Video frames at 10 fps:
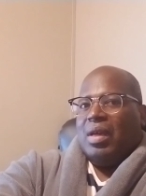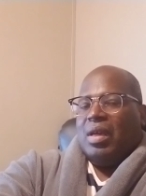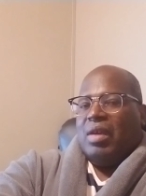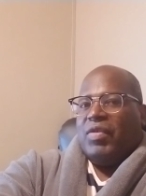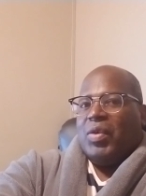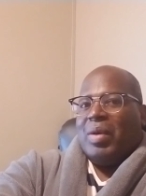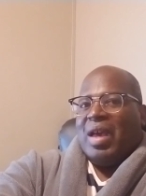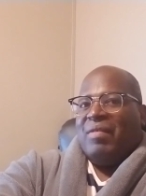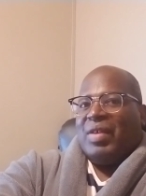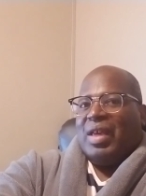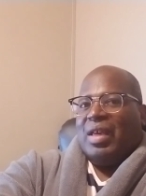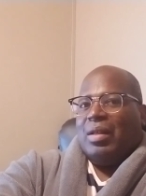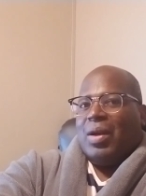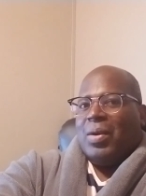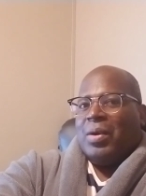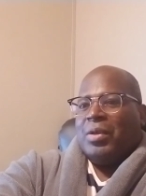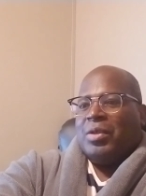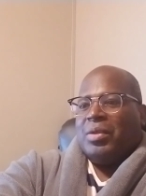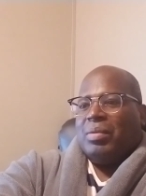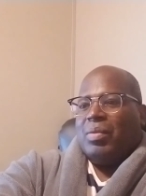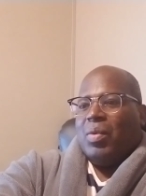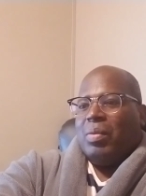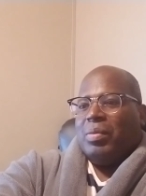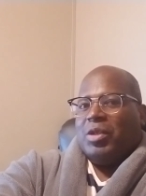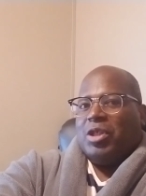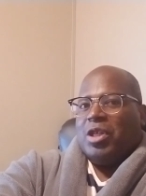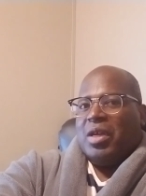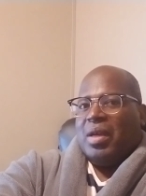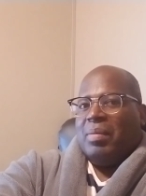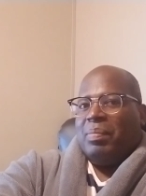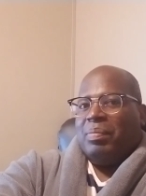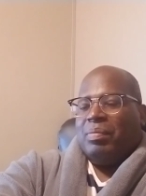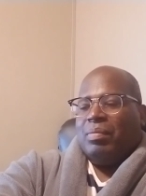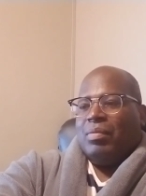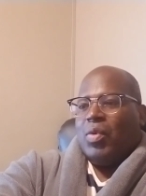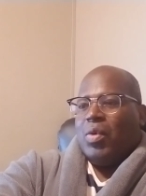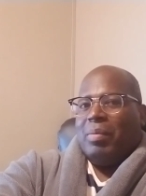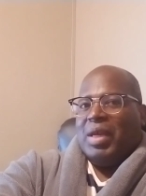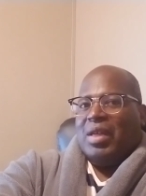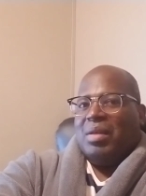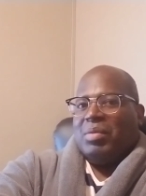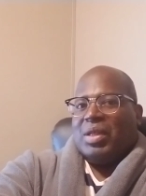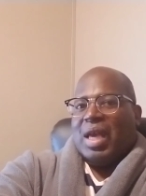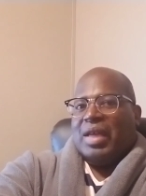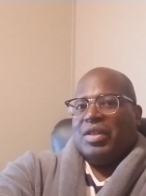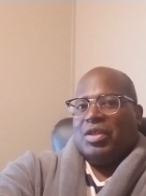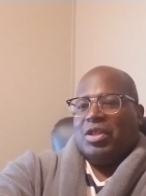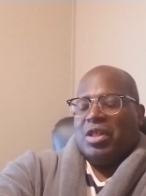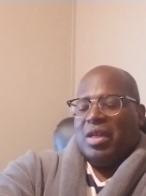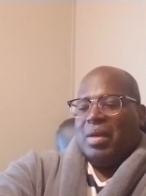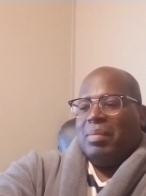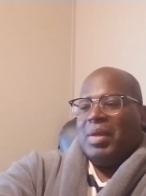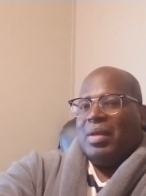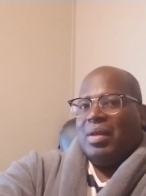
If you have a large gym or medium-sized gym,